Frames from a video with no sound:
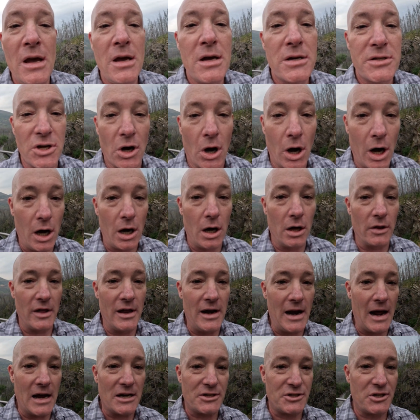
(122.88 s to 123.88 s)
so all the
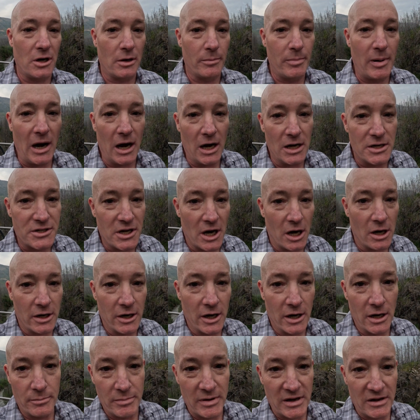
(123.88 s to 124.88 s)
national parks are
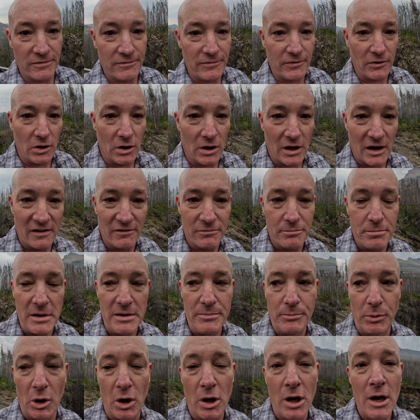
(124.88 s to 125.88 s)
going to be full of
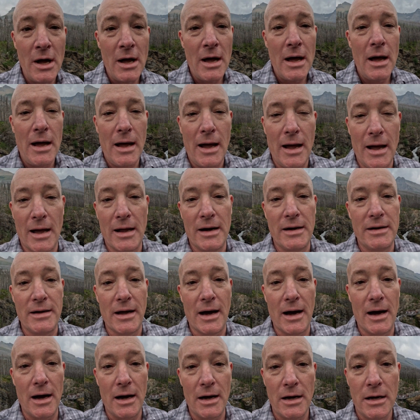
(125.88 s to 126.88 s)
people. And
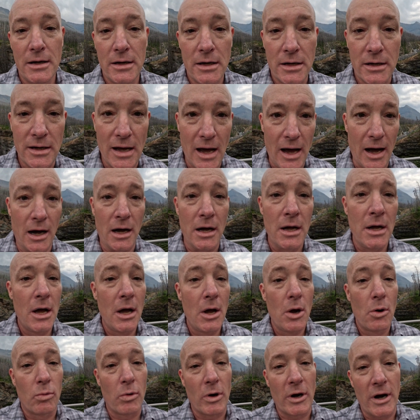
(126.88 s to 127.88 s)
yeah,
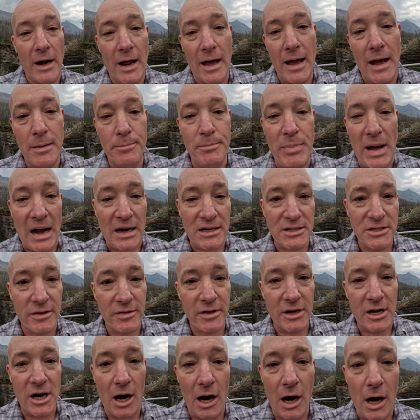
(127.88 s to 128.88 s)
we're going to head back to
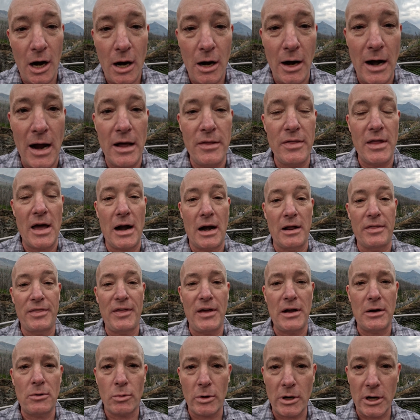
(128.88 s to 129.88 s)
the car, and then I
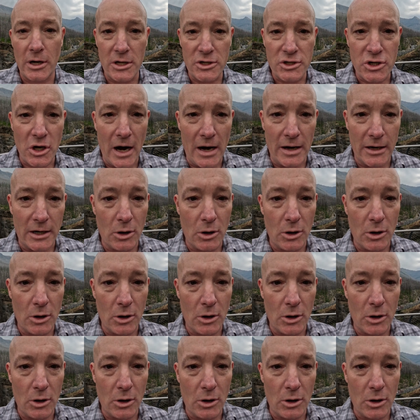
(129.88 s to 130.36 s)
think we're going to try to